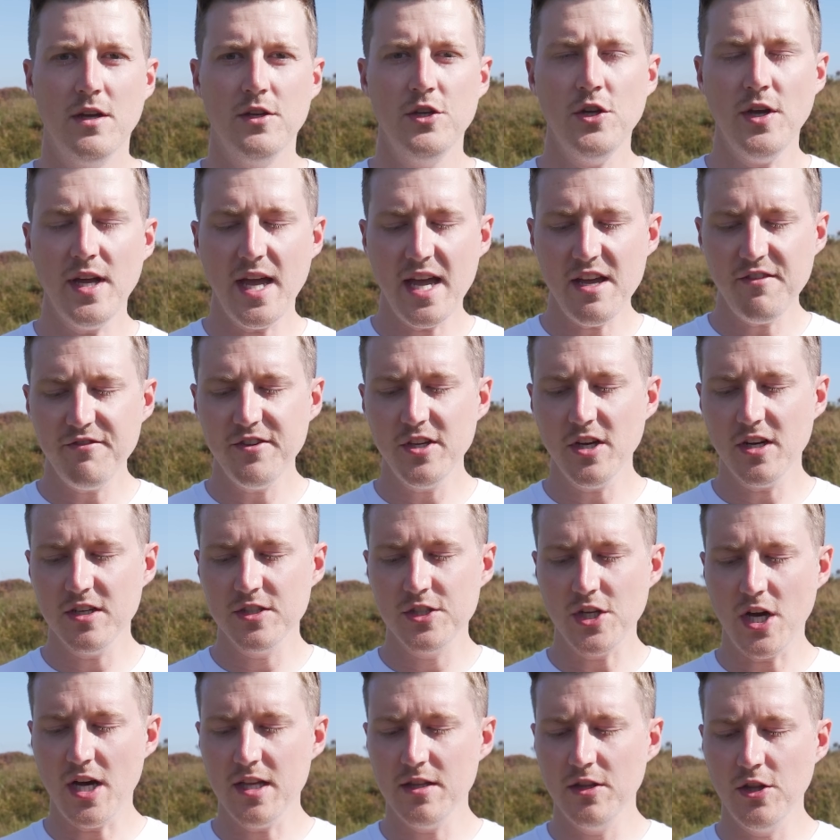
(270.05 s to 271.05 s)
Now, if you're
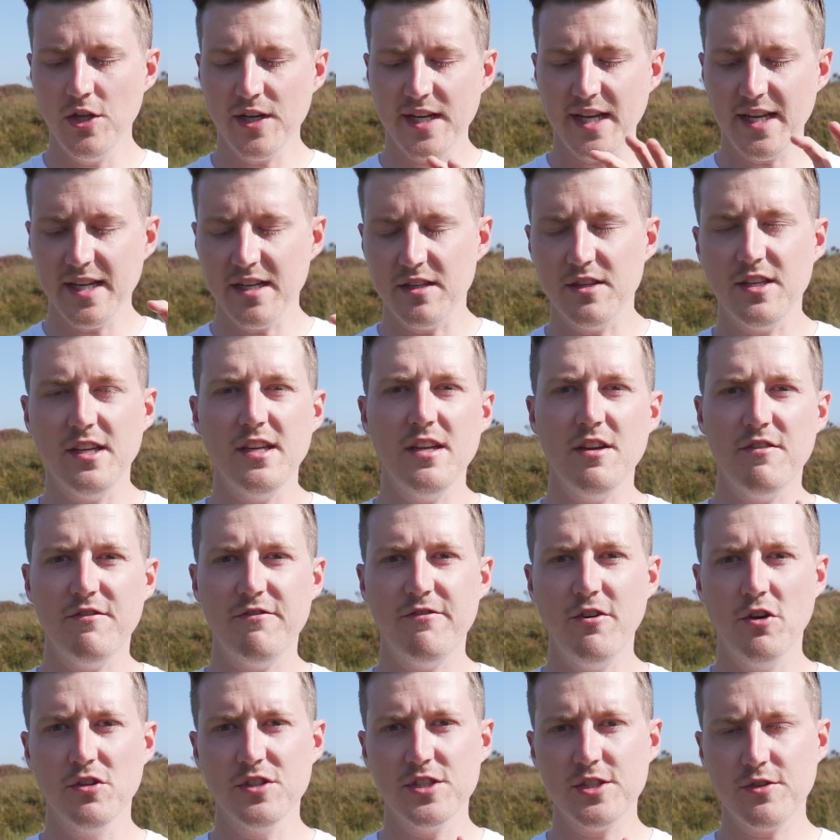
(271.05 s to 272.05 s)
done looking at the
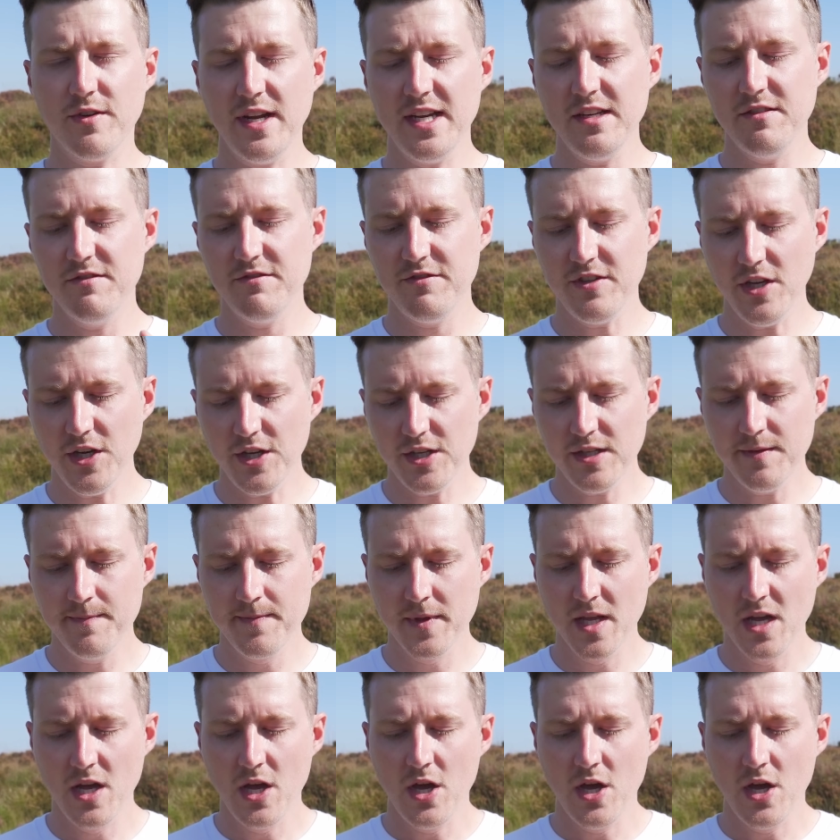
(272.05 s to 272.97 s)
full screen view